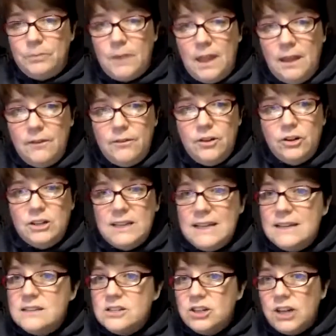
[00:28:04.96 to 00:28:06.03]
If your
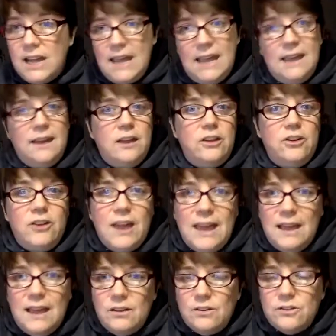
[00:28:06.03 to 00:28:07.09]
knees are aching, your
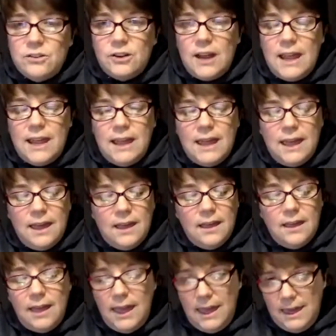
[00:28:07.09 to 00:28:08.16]
ankles are
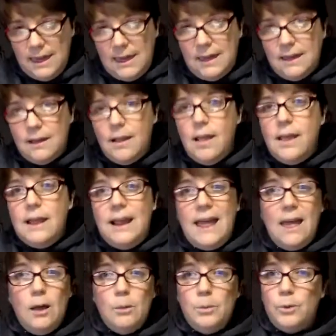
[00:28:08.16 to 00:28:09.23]
aching,
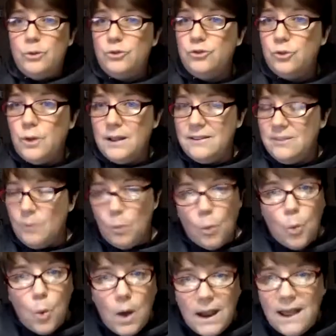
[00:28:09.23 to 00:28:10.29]
elbows, joints,
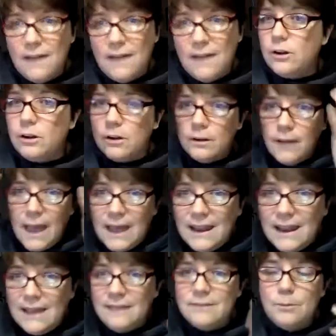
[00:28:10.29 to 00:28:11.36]
whatever,
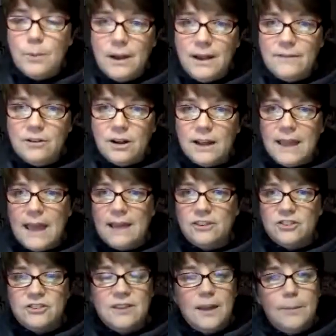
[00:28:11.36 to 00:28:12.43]
headaches, whatever. Again,
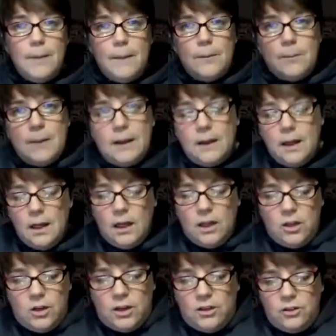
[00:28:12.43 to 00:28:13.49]
just like peppermint,
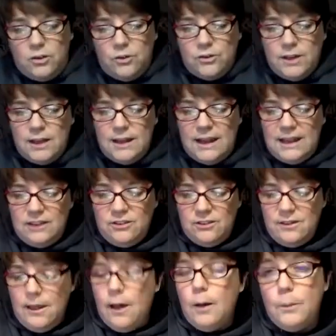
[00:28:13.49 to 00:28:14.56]
you can use it and it
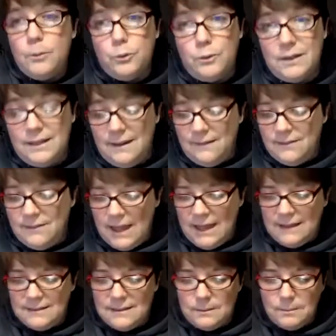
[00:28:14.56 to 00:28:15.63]
just helps relieve
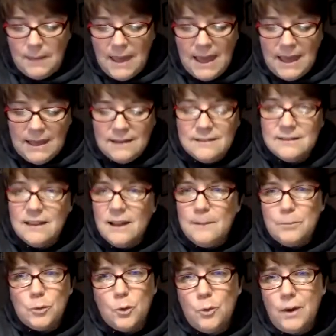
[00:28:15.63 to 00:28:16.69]
aches and pains.
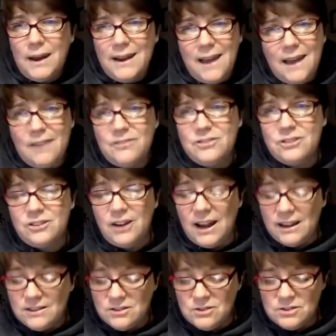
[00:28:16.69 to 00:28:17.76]
Great after
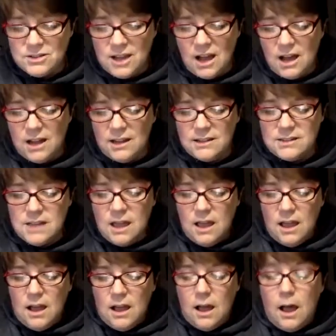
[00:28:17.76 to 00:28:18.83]
exercise.
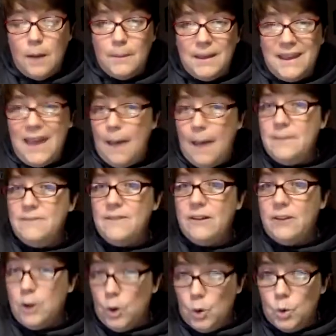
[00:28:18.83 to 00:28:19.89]
It can be
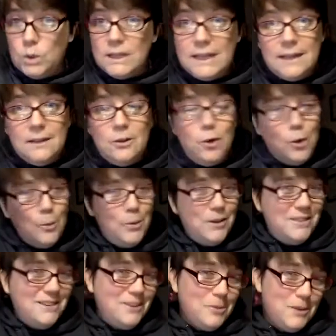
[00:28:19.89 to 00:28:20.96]
very cooling. You can put
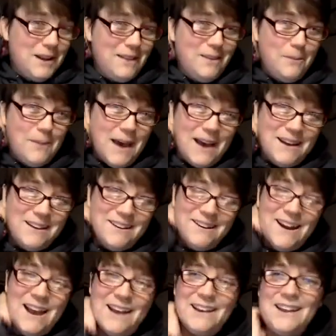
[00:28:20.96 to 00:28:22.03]
this one on the back of your
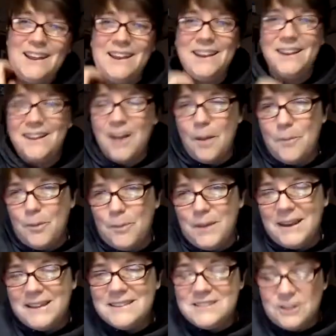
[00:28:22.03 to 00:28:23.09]
head, and in a couple
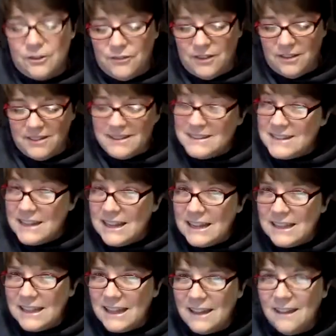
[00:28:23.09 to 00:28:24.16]
minutes, you'll feel the
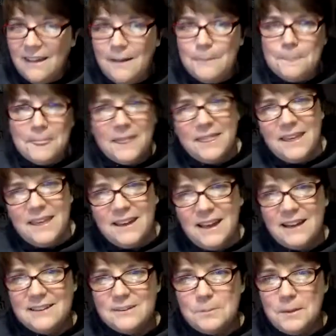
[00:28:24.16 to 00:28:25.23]
tingling. I think it
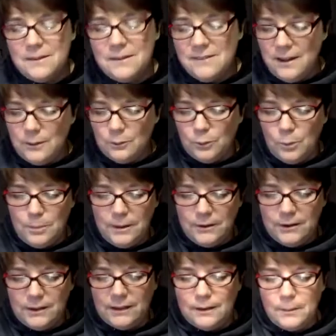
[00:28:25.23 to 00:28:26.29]
kind of smells like root beer
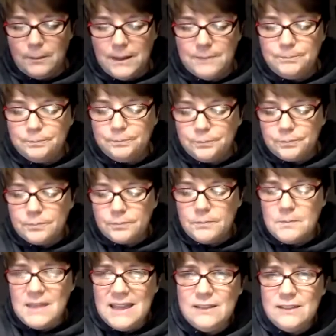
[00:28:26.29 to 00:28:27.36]
a little bit.
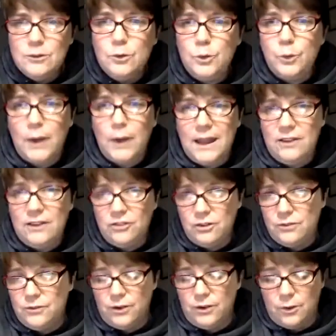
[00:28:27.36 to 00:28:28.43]
It's great
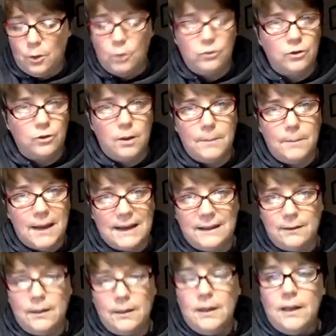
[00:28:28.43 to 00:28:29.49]
just for your overall
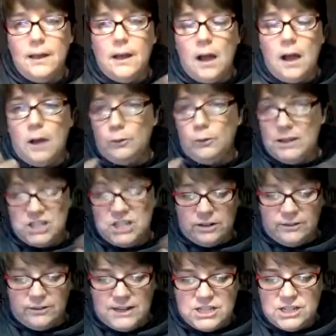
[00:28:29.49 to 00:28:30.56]
body
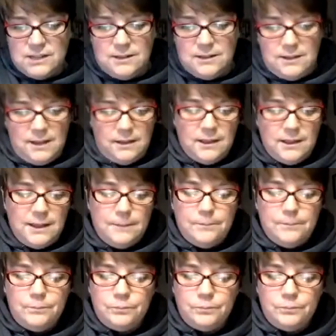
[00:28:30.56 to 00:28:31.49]
regeneration and healing.